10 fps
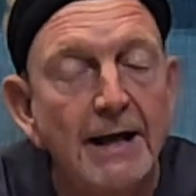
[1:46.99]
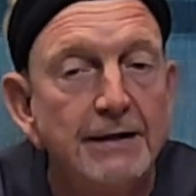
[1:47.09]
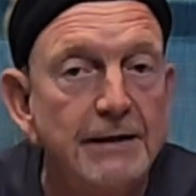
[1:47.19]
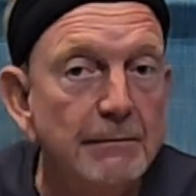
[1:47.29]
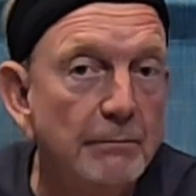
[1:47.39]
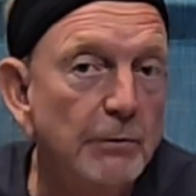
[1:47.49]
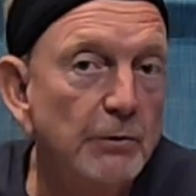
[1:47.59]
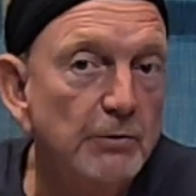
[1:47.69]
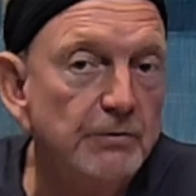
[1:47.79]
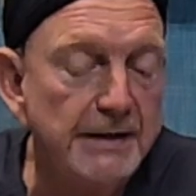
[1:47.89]
Then
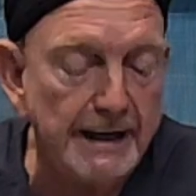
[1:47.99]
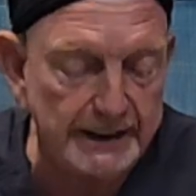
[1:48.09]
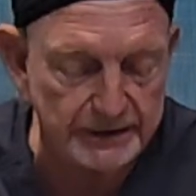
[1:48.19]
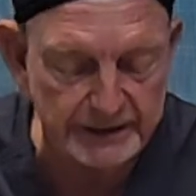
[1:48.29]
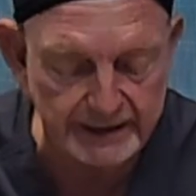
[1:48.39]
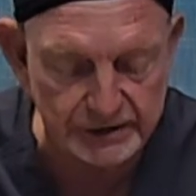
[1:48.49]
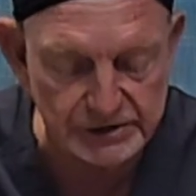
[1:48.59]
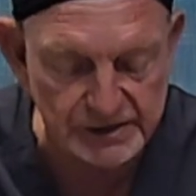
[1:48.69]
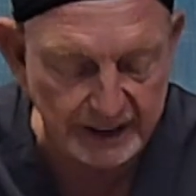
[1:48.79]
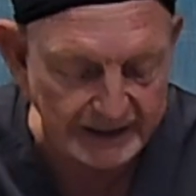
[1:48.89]
move that
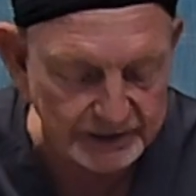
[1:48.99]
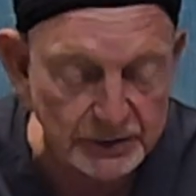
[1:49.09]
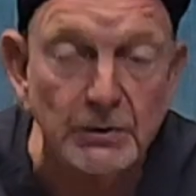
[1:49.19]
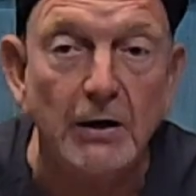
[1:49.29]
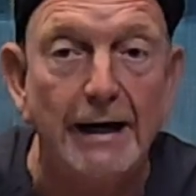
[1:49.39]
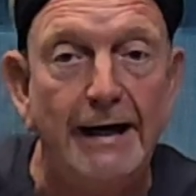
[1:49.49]
shake to our